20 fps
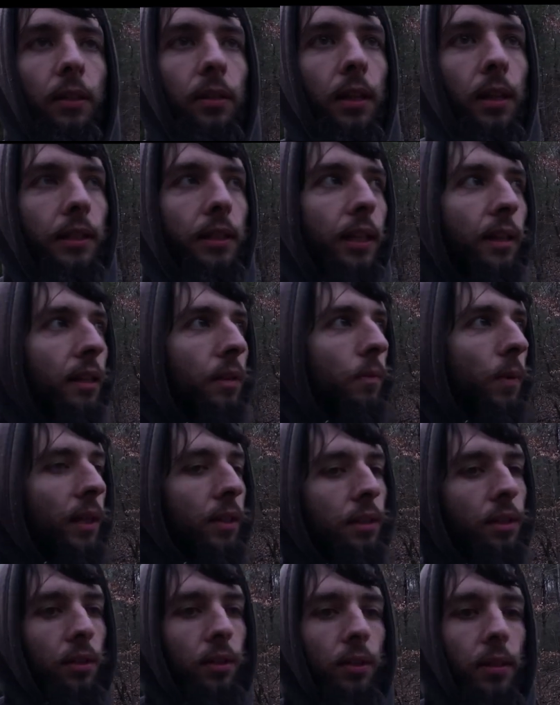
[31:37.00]
to continue
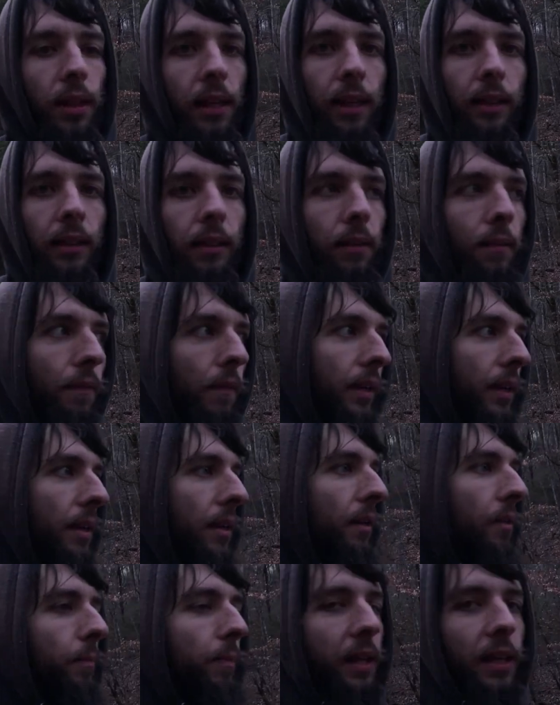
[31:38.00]
watching to the end of the
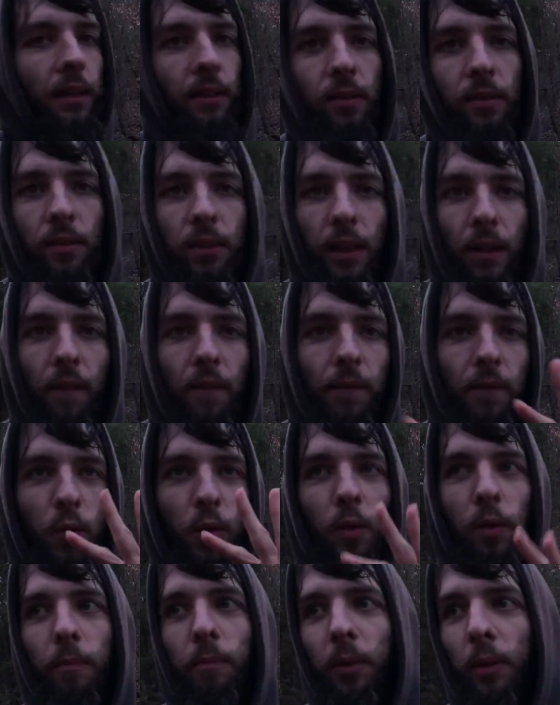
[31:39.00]
video, because there's like
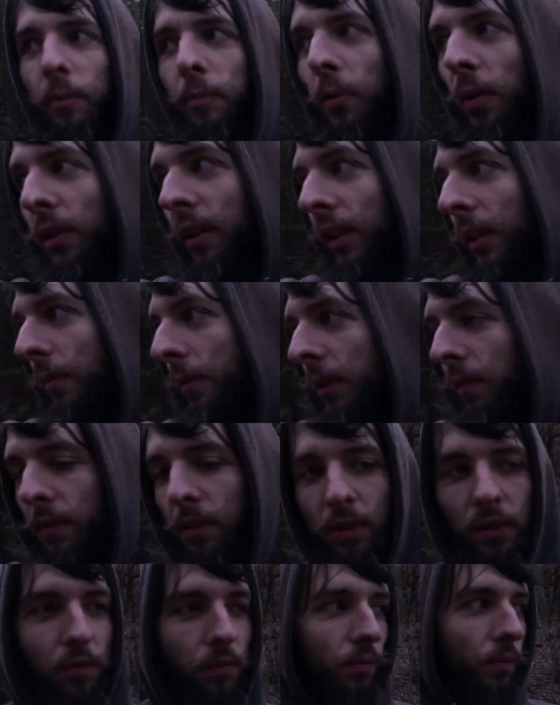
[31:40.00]
4 blooper clips of
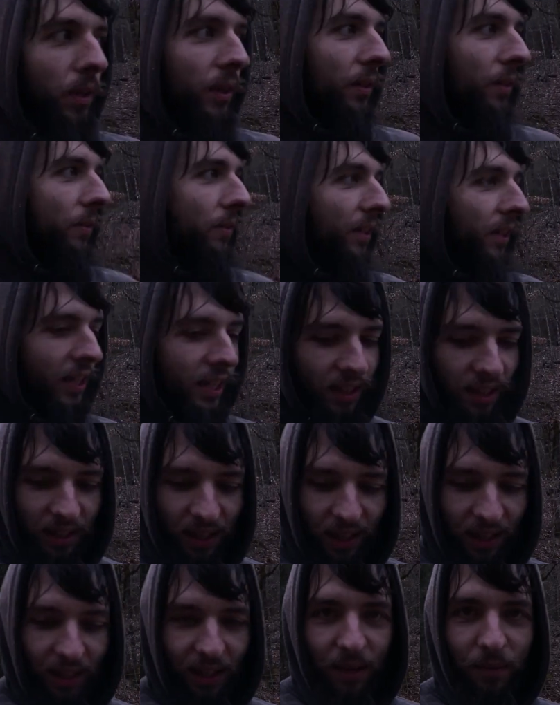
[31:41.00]
this road,
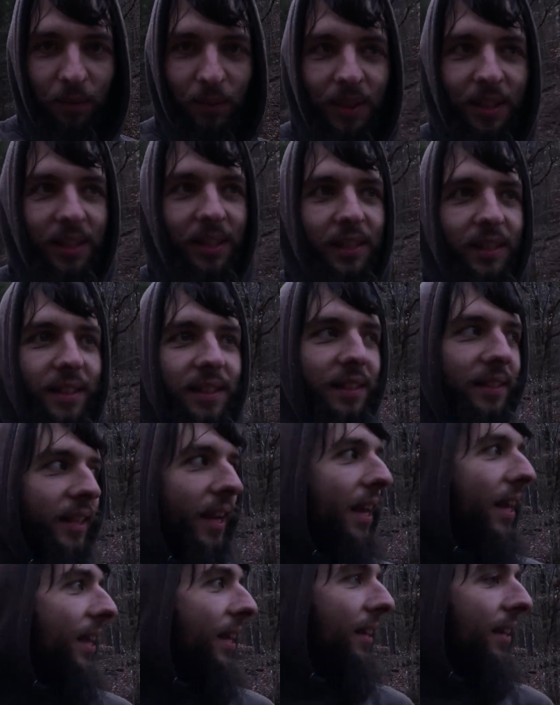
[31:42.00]
which is
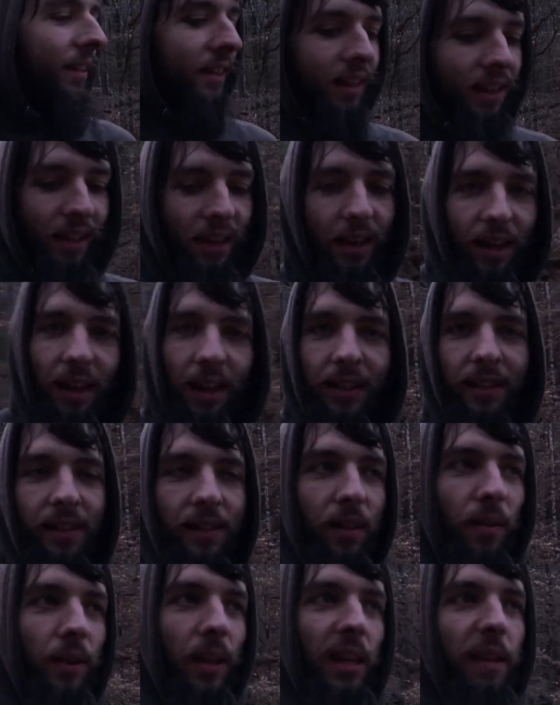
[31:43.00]
insane. I
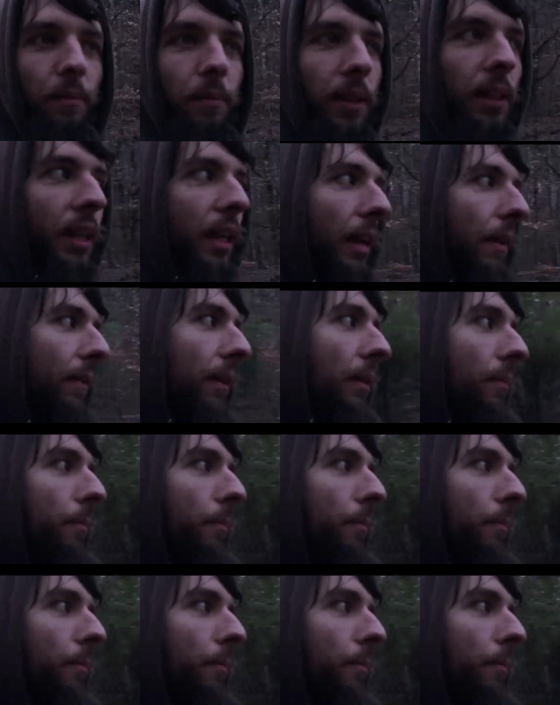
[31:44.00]
still can't believe how many